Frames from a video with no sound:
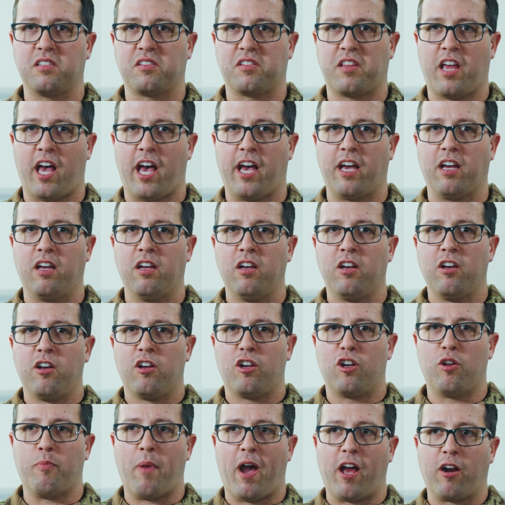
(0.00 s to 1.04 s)
is that
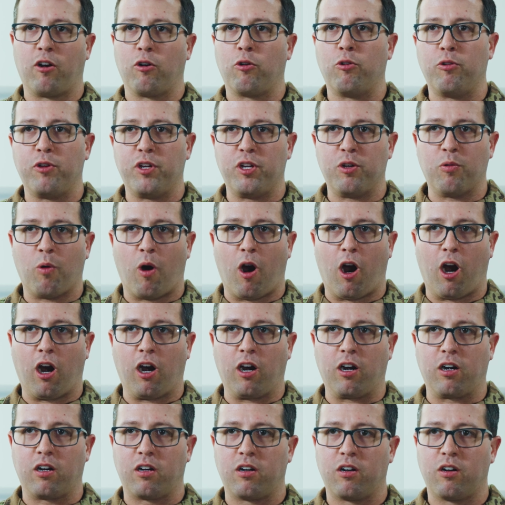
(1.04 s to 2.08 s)
no matter who you
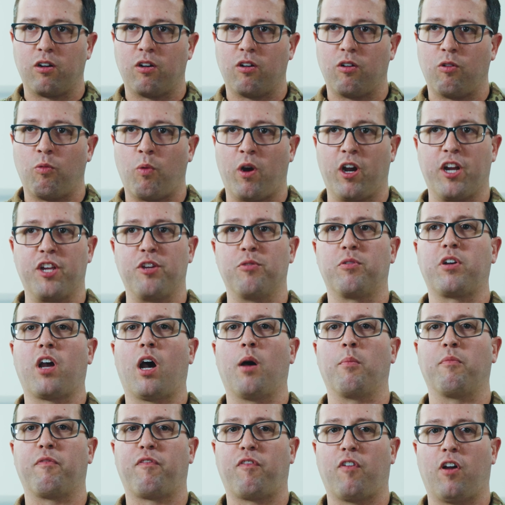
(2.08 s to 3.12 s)
are, where you
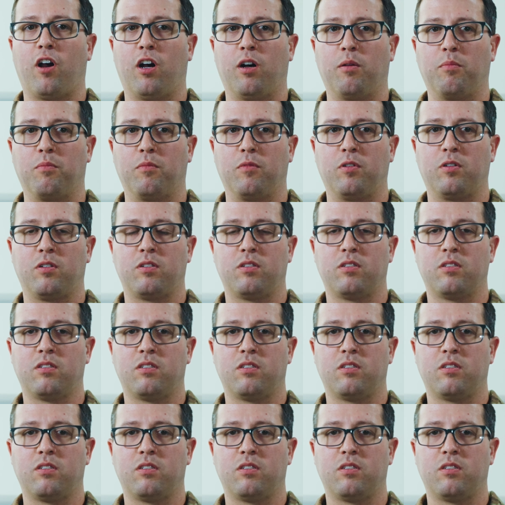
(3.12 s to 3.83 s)
come from,